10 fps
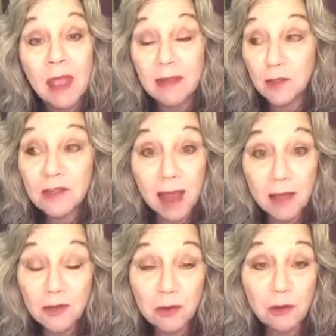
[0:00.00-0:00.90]
and just
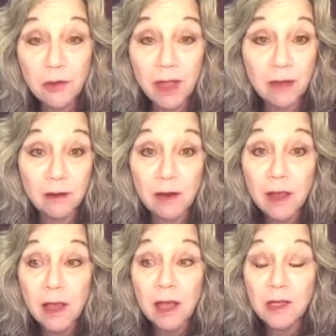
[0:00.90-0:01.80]
ask your creator
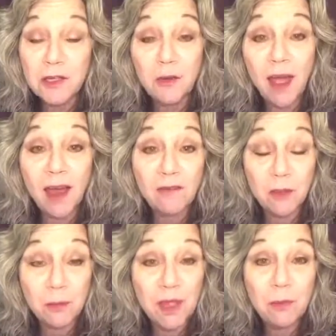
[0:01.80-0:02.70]
to have
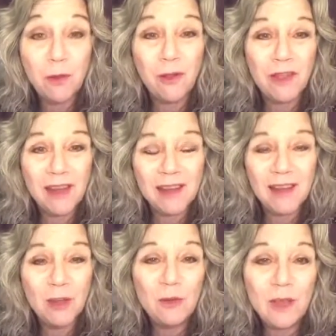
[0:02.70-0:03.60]
the people that
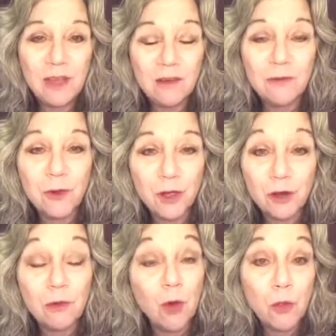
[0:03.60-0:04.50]
you need for
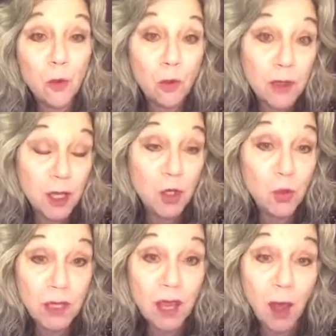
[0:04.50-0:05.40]
your growth, or that you
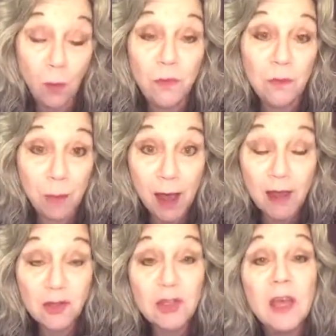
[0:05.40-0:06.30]
can help the
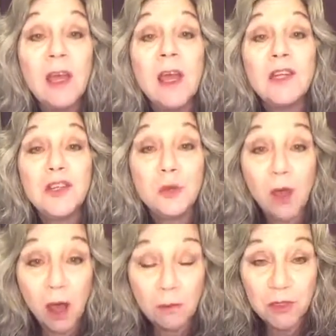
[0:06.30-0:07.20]
best, to
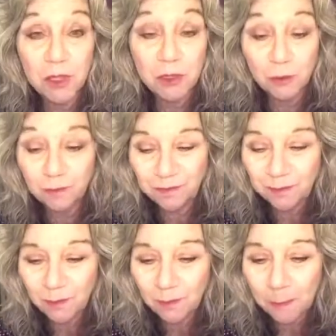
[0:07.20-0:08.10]
come to you.
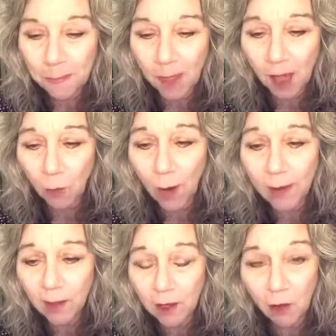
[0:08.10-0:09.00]
A
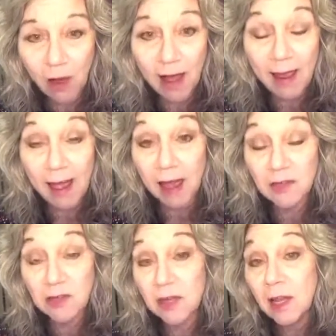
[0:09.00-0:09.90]
while ago, I
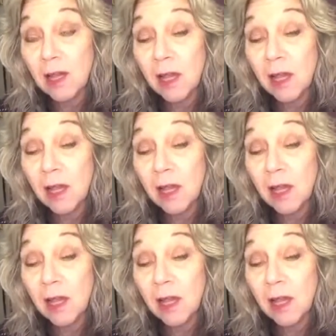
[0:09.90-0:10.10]
asked